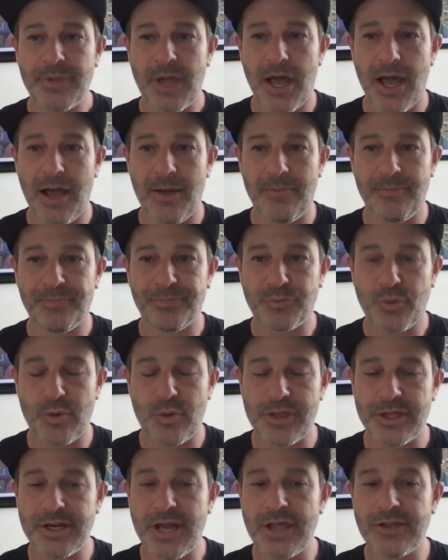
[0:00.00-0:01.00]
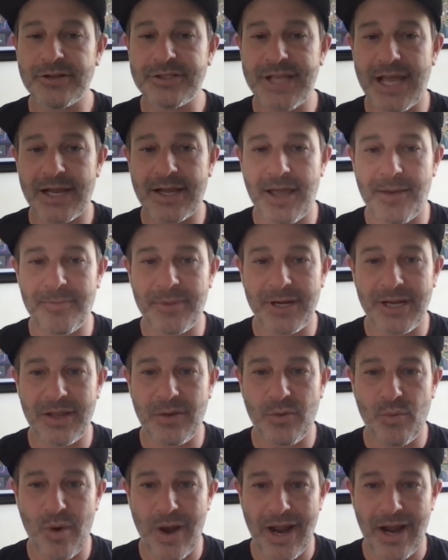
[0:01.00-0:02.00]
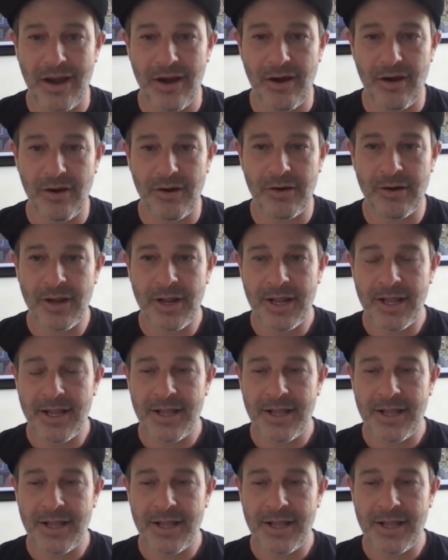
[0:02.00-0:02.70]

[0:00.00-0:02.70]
with another tech company, where